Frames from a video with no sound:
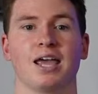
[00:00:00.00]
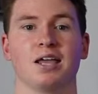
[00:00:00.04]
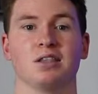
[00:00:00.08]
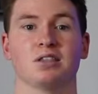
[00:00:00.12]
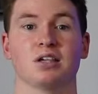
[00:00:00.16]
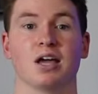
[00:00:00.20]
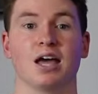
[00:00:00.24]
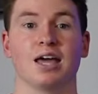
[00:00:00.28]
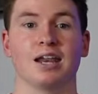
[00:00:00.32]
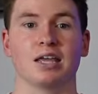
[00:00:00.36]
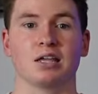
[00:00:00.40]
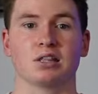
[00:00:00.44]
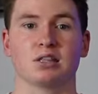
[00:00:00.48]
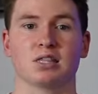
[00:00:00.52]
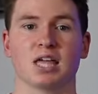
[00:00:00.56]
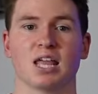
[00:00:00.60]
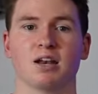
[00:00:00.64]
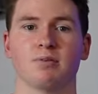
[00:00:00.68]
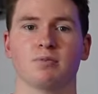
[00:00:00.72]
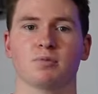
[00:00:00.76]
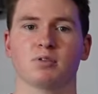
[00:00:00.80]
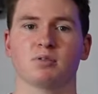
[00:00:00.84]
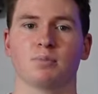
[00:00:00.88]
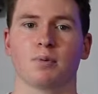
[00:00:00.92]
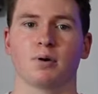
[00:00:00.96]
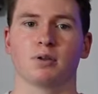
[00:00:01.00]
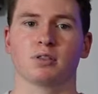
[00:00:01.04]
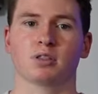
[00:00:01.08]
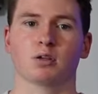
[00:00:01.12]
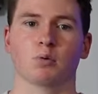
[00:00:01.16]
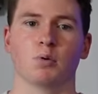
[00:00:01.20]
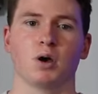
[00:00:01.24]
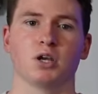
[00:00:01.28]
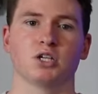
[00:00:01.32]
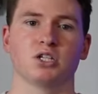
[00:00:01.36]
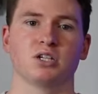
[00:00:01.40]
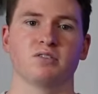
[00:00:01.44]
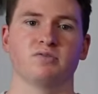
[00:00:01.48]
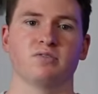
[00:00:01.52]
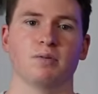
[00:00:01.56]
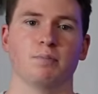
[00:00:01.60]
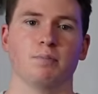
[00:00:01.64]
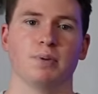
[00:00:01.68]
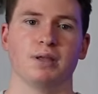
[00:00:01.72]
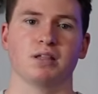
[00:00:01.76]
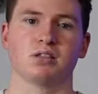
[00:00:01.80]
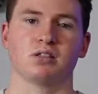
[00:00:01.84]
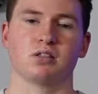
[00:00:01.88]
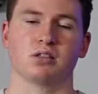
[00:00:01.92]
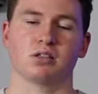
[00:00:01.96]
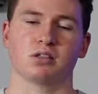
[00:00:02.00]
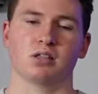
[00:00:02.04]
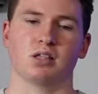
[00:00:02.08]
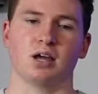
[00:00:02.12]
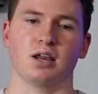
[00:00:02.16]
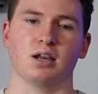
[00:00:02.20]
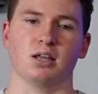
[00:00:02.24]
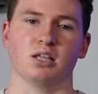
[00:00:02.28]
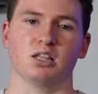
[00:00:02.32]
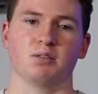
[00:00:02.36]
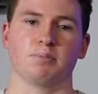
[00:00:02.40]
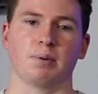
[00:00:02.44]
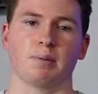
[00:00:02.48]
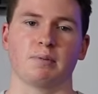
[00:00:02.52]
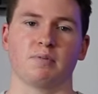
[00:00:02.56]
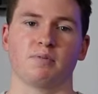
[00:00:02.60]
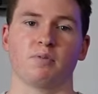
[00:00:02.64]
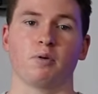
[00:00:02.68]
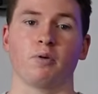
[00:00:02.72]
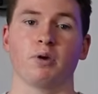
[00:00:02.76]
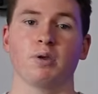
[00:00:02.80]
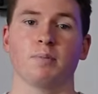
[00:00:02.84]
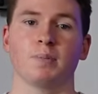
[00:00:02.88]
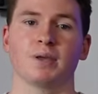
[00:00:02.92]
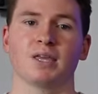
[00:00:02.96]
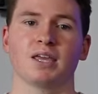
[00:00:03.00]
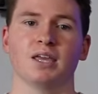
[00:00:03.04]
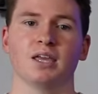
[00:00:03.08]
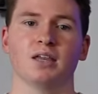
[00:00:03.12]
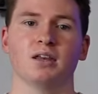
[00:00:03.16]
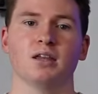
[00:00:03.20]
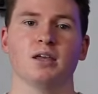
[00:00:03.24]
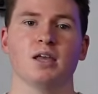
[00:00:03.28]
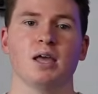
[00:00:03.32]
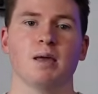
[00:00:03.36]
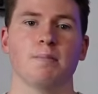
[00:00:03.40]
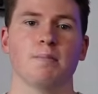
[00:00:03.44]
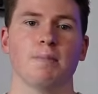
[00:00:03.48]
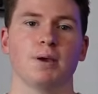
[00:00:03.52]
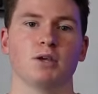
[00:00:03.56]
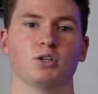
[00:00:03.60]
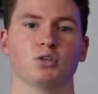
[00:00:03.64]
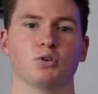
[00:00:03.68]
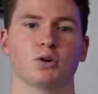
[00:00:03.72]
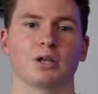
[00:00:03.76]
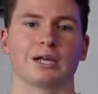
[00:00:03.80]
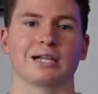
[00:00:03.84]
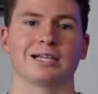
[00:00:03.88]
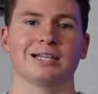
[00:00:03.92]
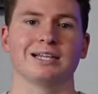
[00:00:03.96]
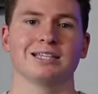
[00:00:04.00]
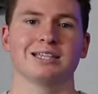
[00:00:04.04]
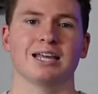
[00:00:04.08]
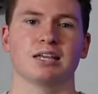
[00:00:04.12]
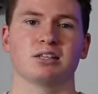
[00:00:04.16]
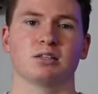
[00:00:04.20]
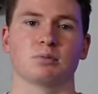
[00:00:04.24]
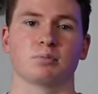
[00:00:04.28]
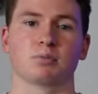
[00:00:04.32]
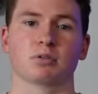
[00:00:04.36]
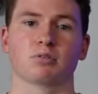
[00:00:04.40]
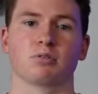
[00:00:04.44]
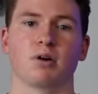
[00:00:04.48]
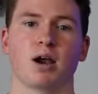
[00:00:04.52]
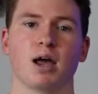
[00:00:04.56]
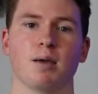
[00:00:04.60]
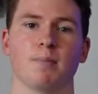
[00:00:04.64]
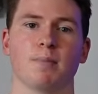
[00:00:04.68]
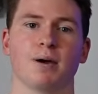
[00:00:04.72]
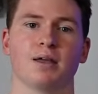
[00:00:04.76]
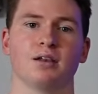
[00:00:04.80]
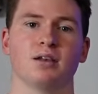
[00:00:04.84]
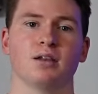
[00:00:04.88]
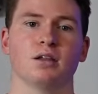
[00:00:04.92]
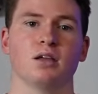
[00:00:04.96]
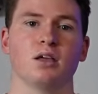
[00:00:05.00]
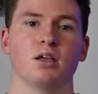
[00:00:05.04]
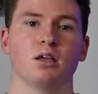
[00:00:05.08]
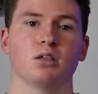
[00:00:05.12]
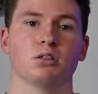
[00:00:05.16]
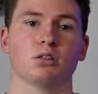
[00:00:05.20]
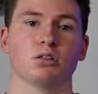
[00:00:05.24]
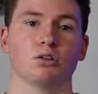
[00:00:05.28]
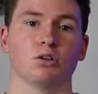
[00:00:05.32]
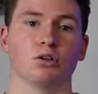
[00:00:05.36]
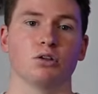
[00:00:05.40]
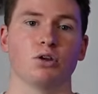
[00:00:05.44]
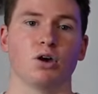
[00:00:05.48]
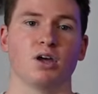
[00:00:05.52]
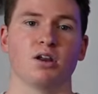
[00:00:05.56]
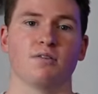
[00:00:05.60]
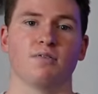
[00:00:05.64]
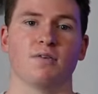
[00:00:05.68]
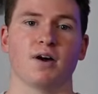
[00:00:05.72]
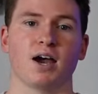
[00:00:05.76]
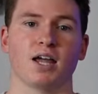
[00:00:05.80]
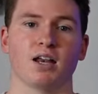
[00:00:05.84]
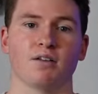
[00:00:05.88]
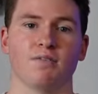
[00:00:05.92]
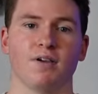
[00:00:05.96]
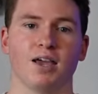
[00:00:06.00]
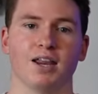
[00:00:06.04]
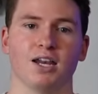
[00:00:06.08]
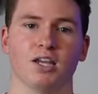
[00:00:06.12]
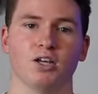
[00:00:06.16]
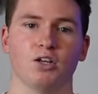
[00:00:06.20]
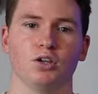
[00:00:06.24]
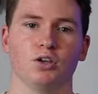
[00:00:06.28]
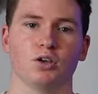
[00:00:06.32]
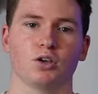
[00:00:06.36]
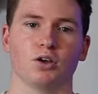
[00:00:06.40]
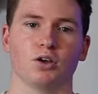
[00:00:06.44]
answer an extended response question for business studies. But before we begin, make sure to click that subscribe button so you're notified of any new